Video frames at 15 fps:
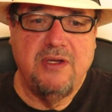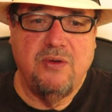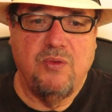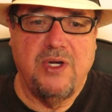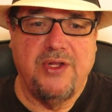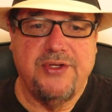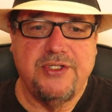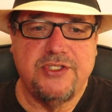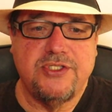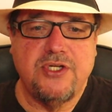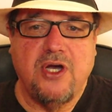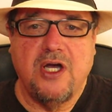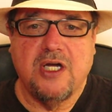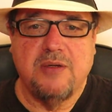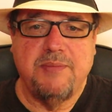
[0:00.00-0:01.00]
while there's
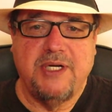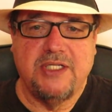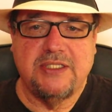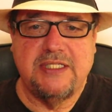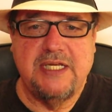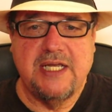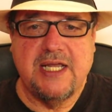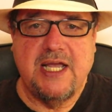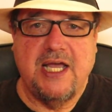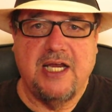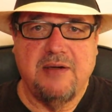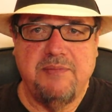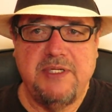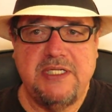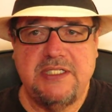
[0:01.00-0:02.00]
talk about the
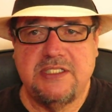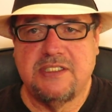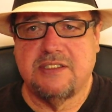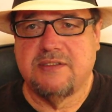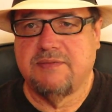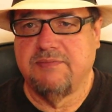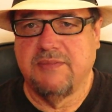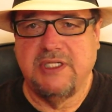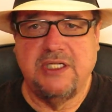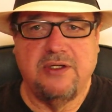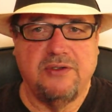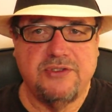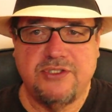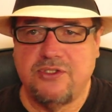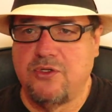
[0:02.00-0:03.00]
economy's you
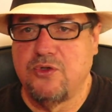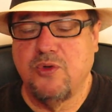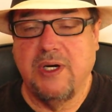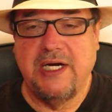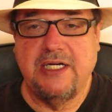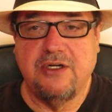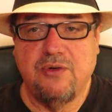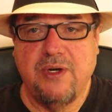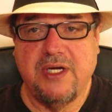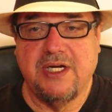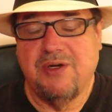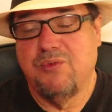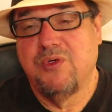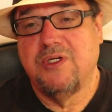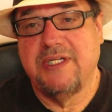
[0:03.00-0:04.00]
know so great in
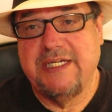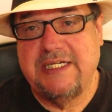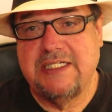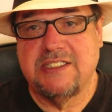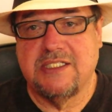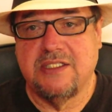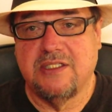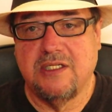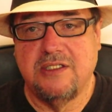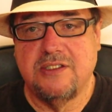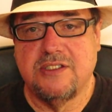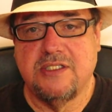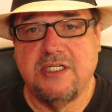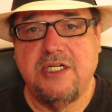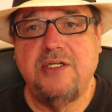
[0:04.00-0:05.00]
Cuenca, it really isn't.
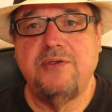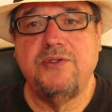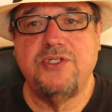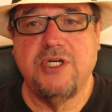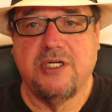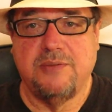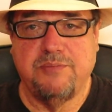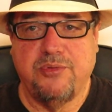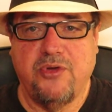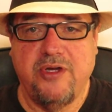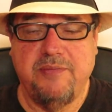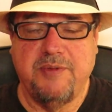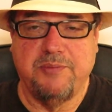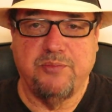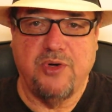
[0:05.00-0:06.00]
There's a huge
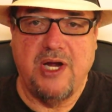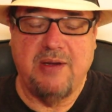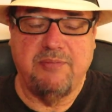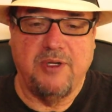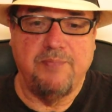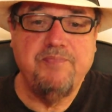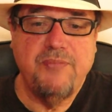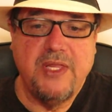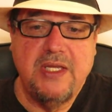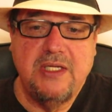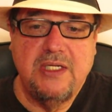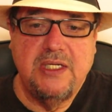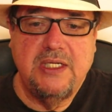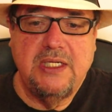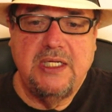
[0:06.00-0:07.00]
unemployment problem
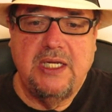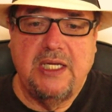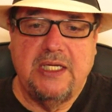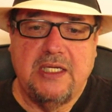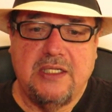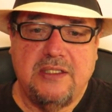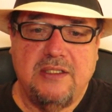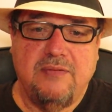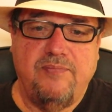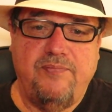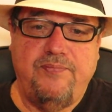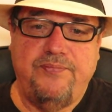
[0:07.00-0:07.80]
and